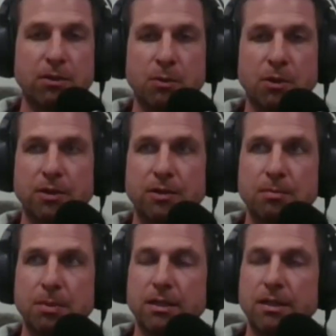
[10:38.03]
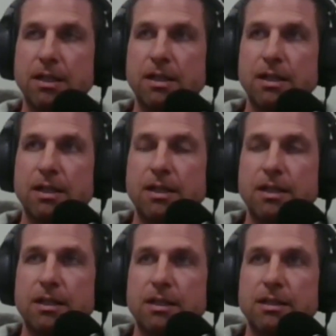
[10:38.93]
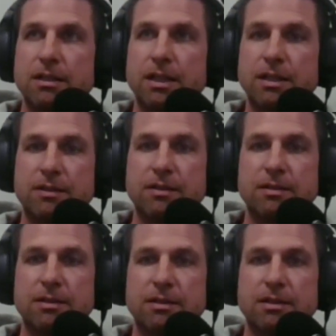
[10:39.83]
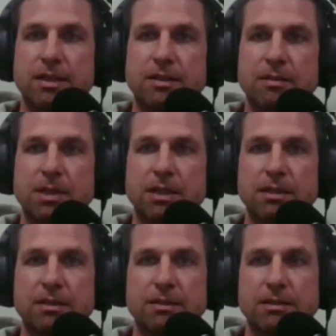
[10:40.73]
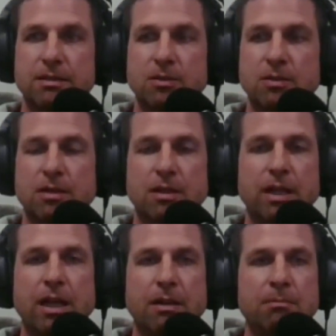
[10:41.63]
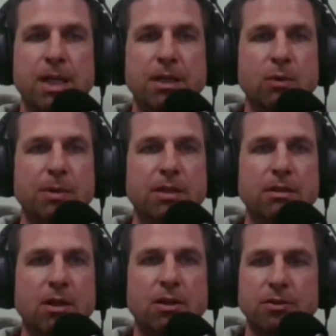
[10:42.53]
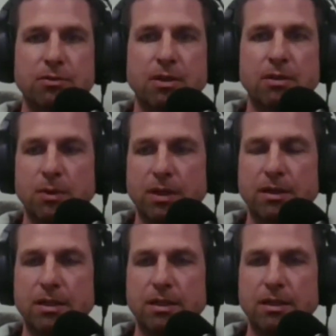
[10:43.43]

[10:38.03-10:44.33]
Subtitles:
or worse, but it's something men and women all struggle with, the